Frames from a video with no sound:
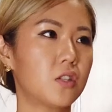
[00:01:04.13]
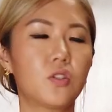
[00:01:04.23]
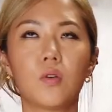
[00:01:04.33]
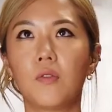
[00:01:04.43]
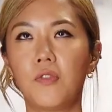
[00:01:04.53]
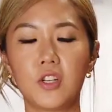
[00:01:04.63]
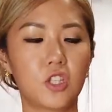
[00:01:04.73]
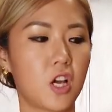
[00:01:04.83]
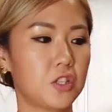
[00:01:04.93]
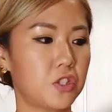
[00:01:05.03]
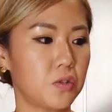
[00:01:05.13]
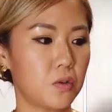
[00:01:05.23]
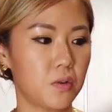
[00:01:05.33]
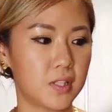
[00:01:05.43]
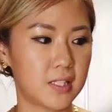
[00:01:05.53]
katsu or fish katsu
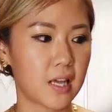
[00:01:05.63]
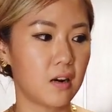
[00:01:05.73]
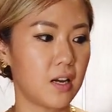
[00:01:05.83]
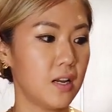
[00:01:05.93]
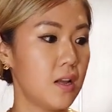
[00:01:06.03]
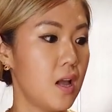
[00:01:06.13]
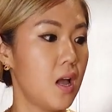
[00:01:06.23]
or etc.